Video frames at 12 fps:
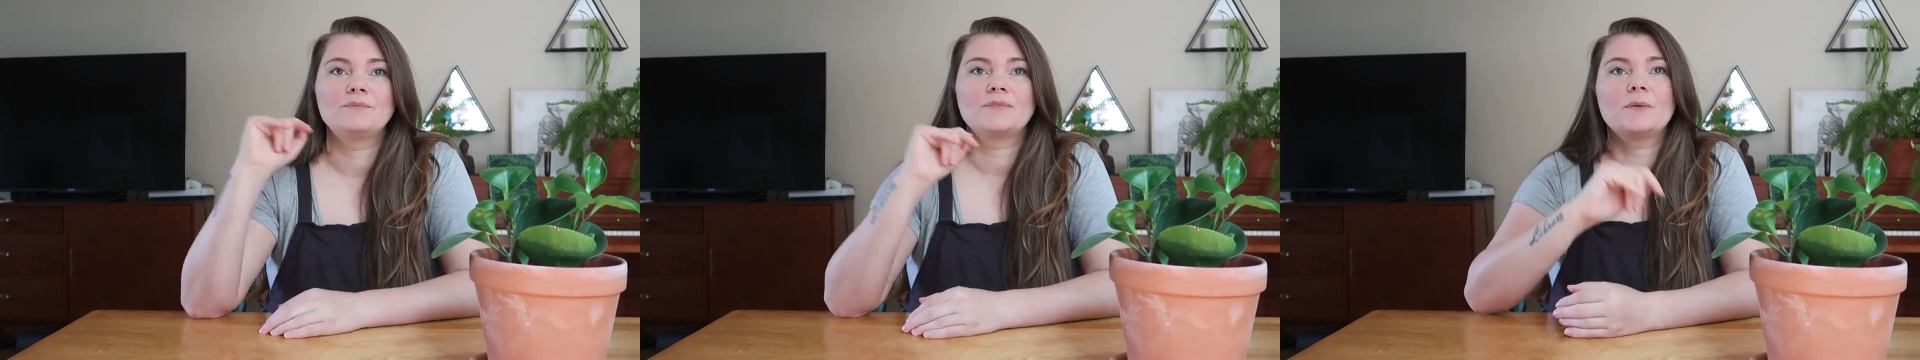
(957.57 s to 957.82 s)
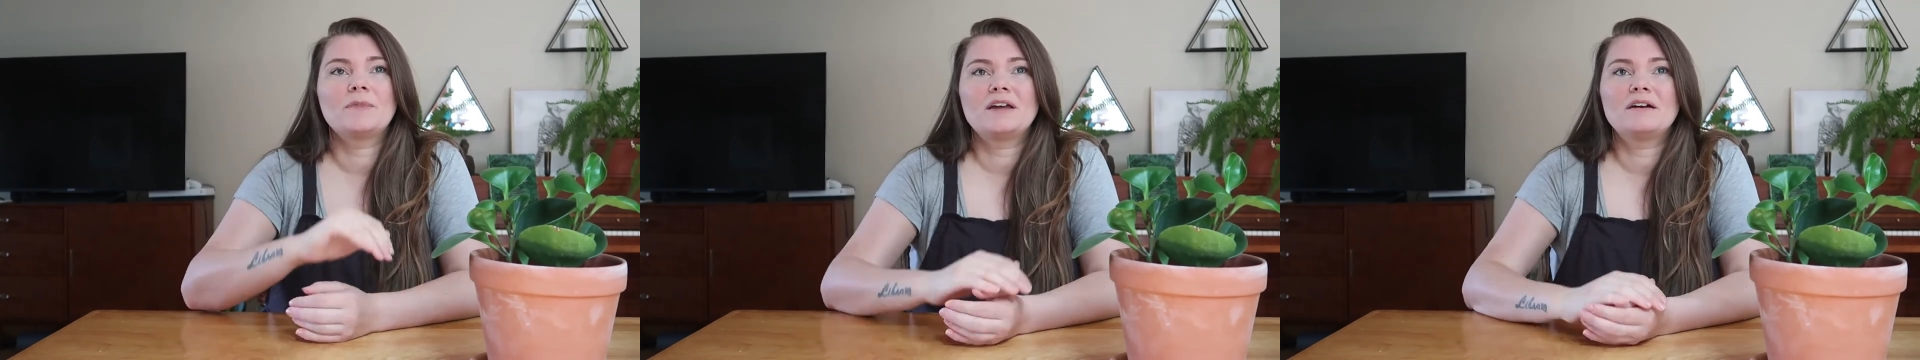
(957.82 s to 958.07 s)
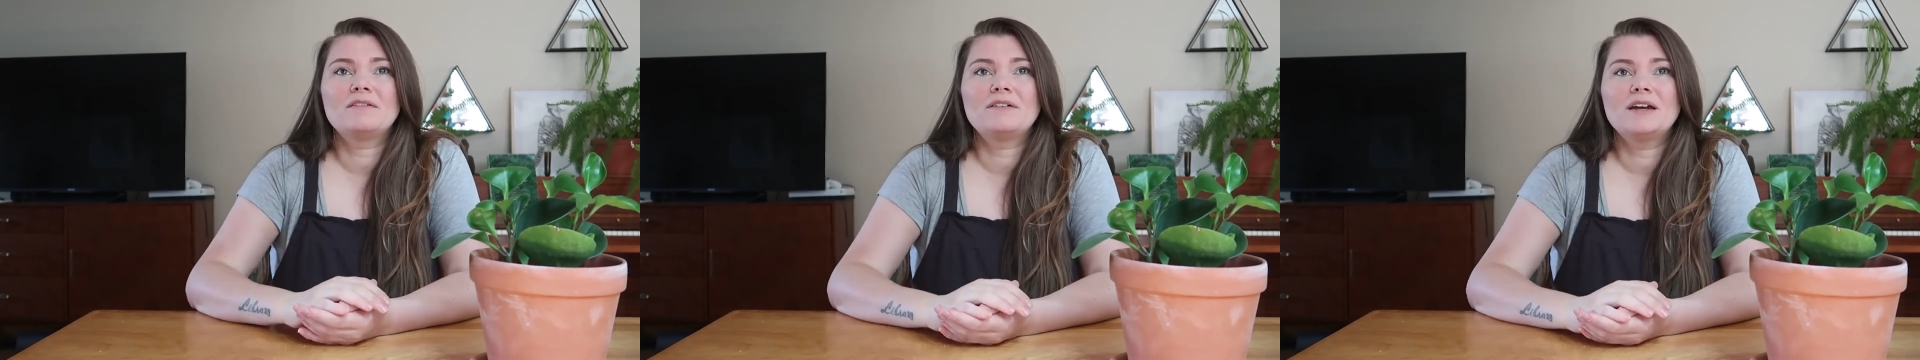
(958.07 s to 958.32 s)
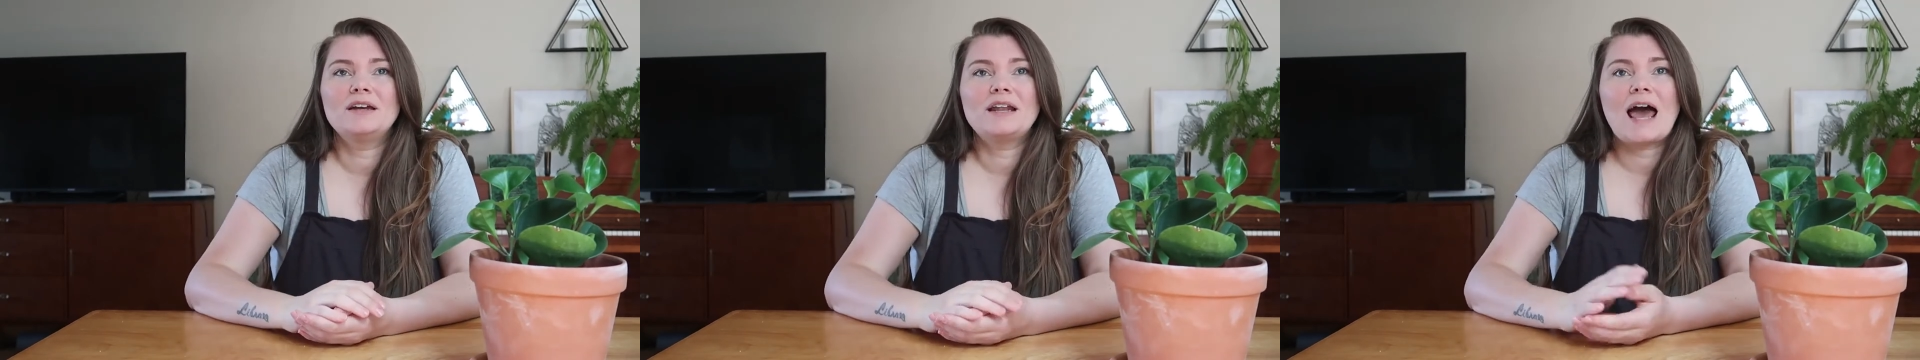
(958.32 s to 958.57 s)
I'm like, all
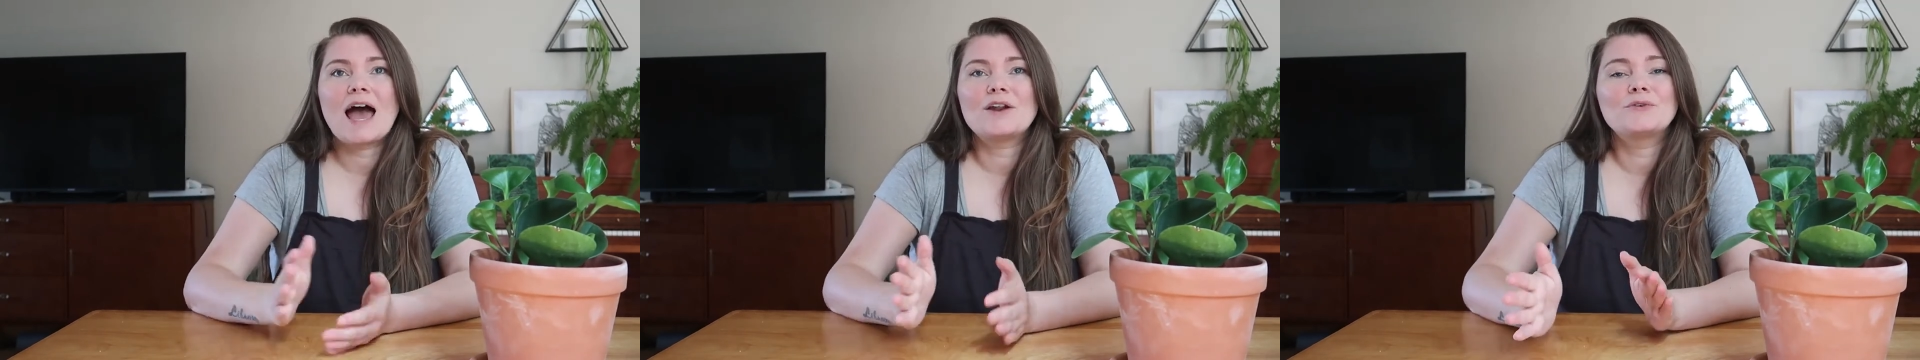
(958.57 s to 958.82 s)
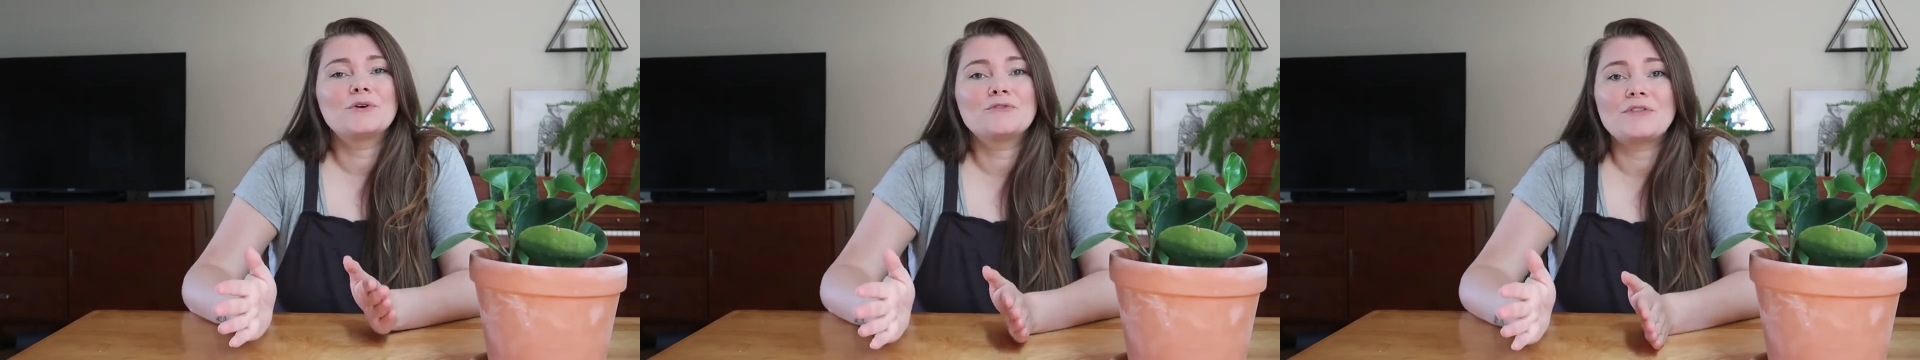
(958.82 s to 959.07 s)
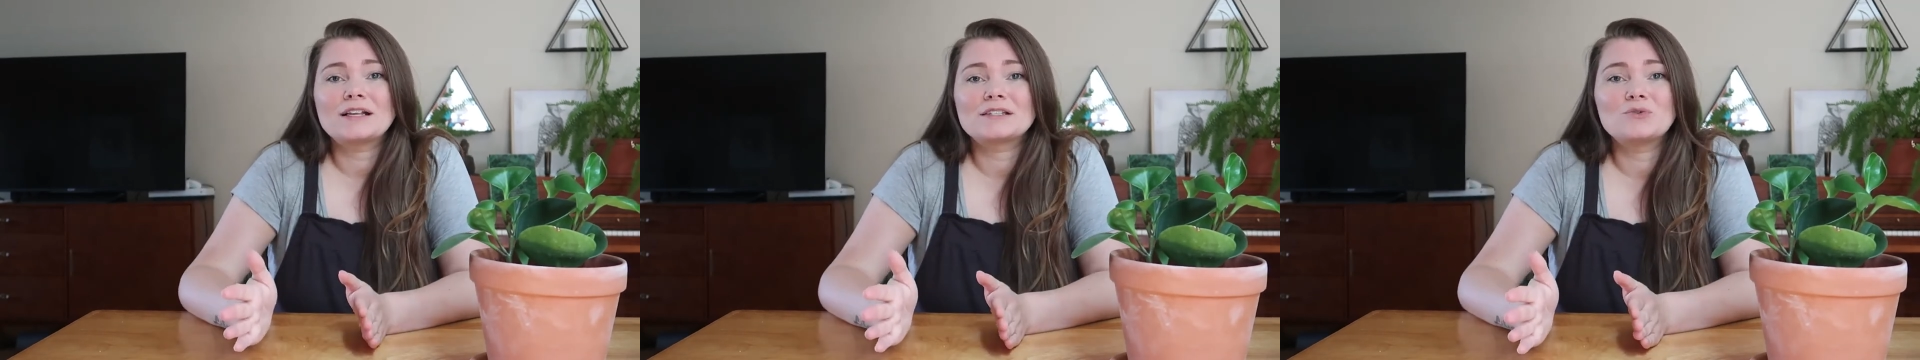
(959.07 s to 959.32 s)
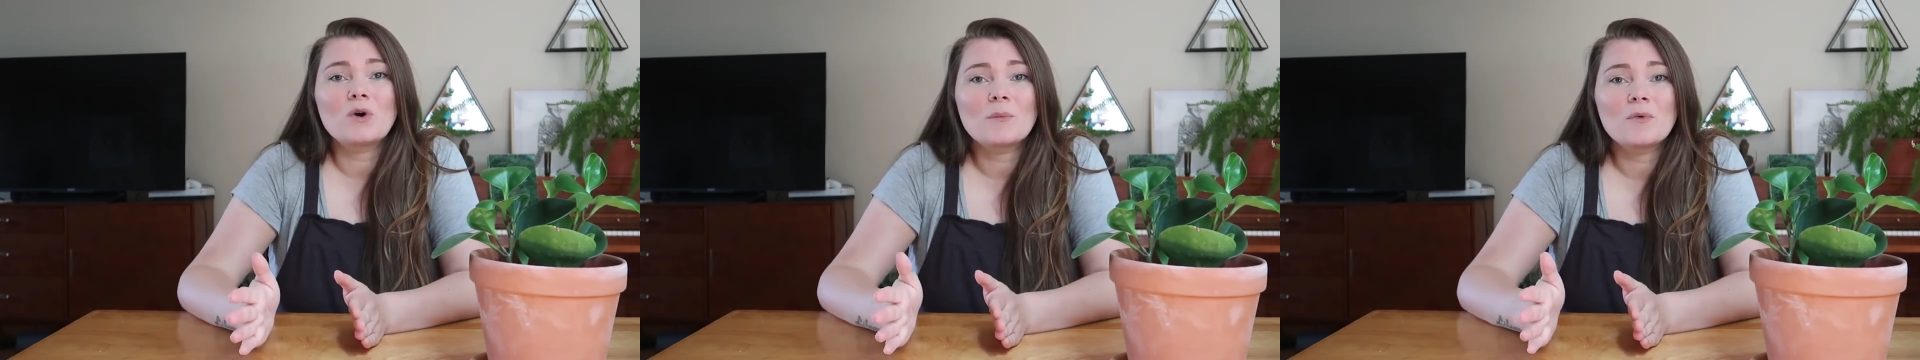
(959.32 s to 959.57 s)
right, I don't know if that's
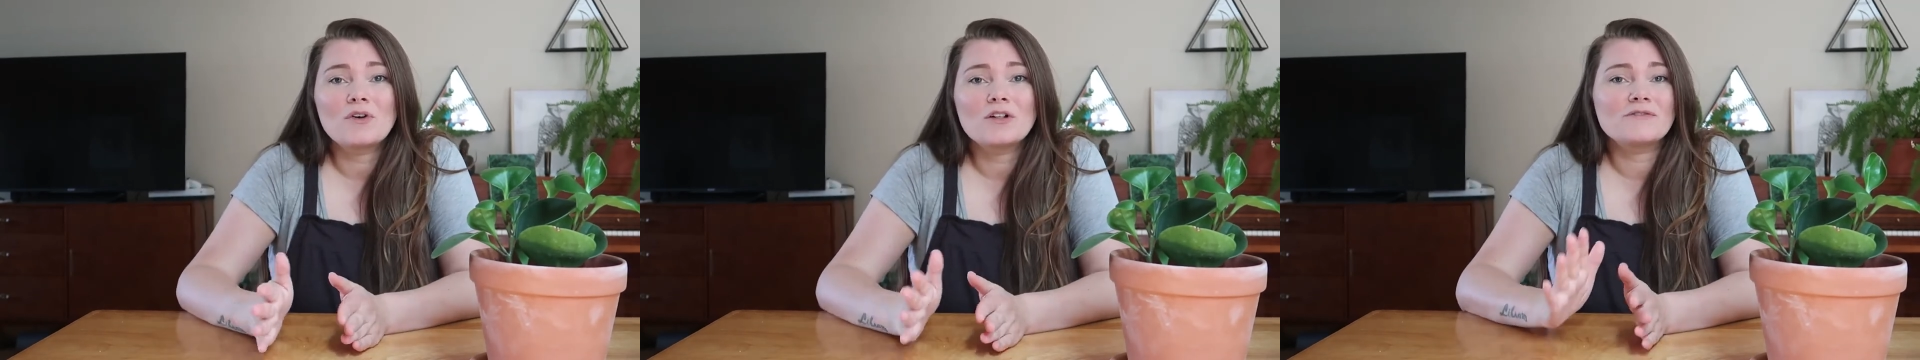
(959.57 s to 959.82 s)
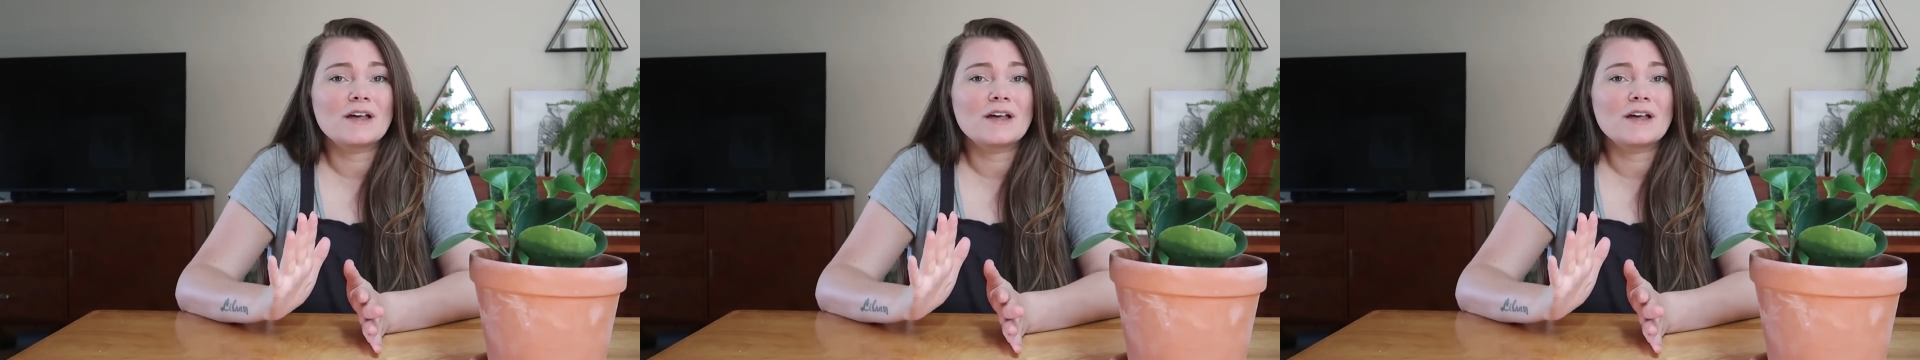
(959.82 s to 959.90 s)
normal, if